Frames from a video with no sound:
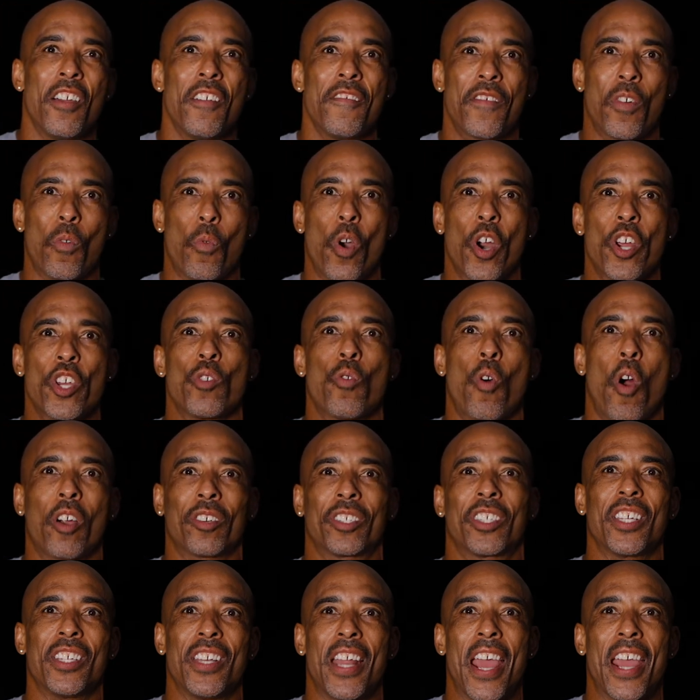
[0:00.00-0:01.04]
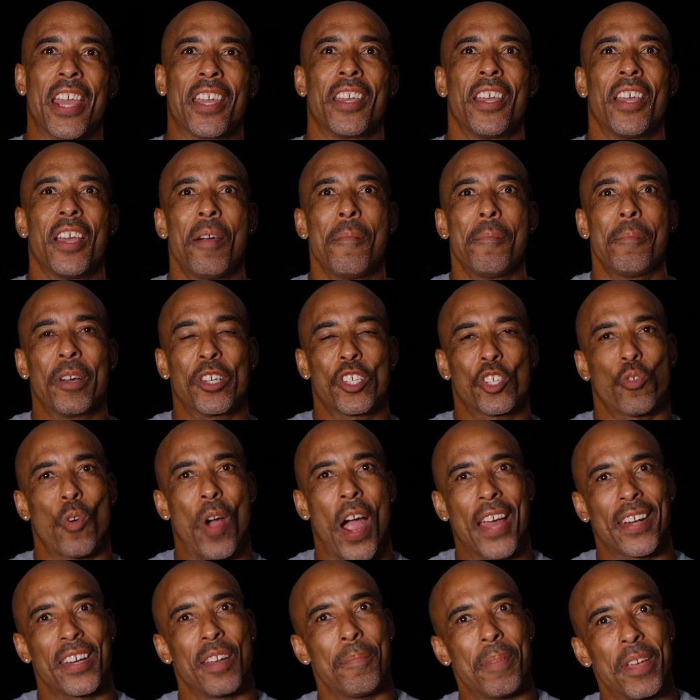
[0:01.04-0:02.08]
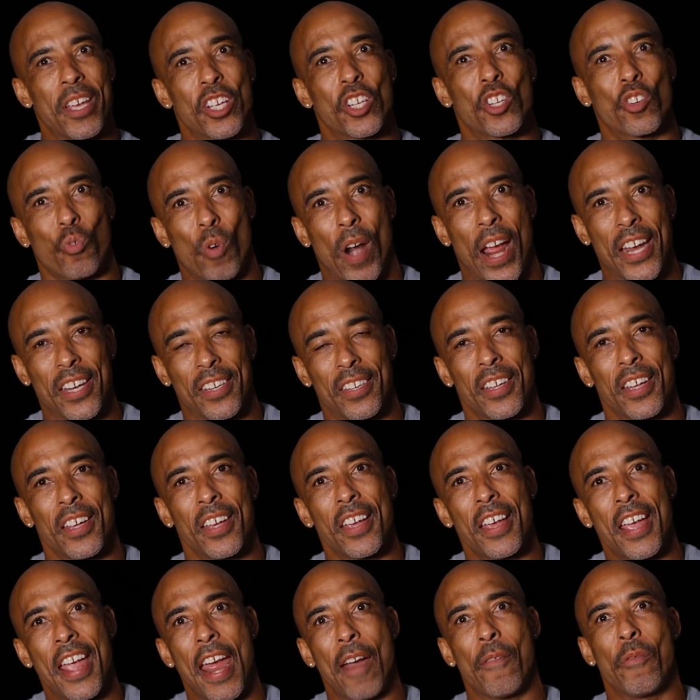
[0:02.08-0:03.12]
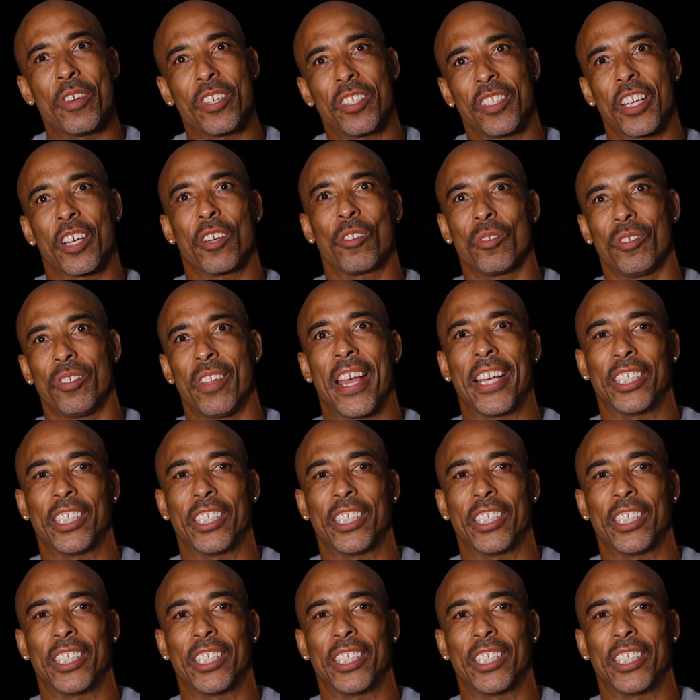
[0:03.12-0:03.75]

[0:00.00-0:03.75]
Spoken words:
for where you are today, but trying to be great every single day.